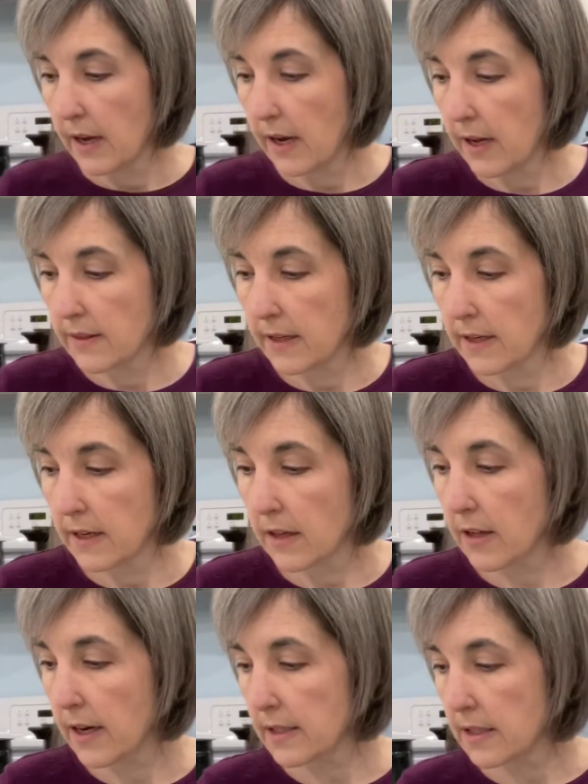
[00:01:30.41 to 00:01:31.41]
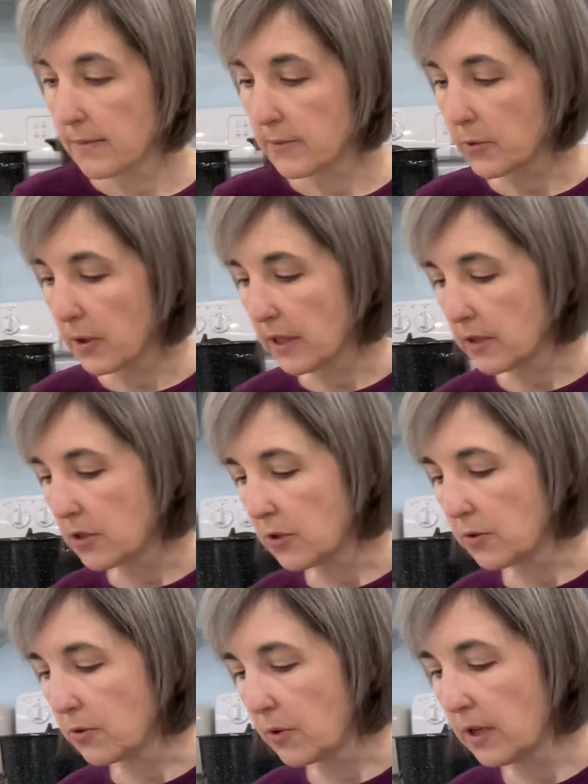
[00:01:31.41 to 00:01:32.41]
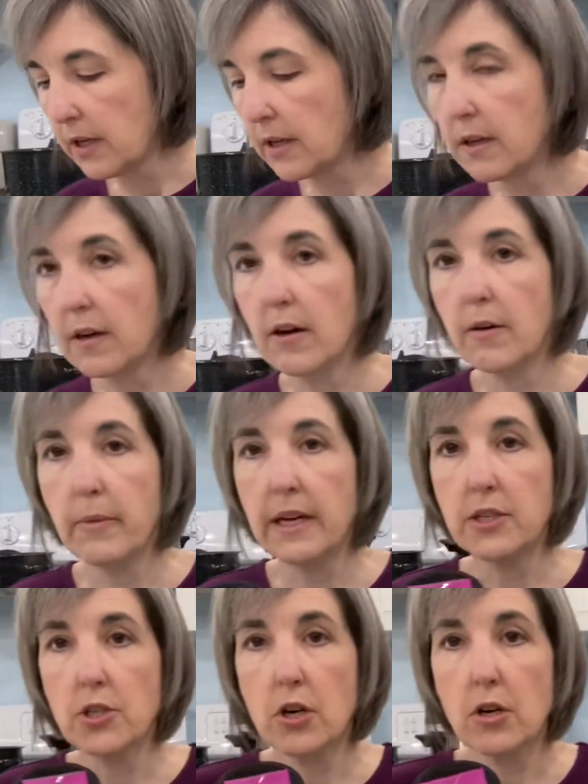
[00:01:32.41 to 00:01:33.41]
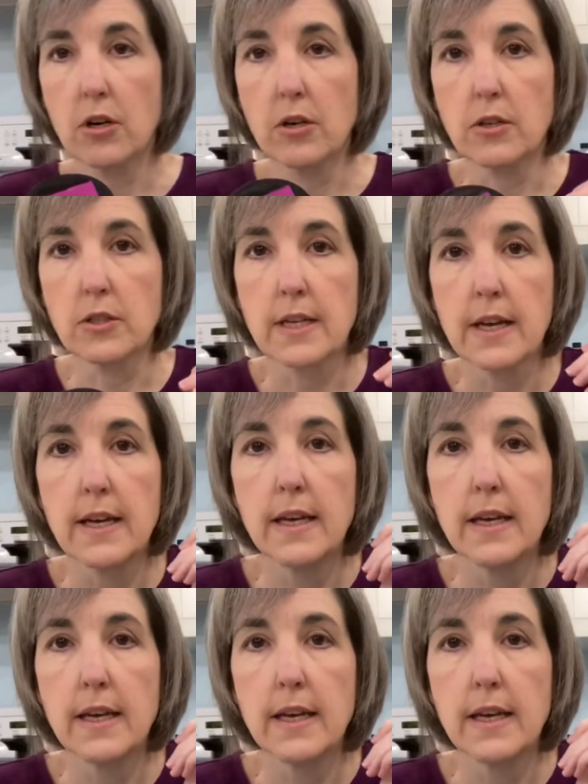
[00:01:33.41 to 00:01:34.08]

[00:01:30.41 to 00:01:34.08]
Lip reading: And then a lot of times what I'll do on my jars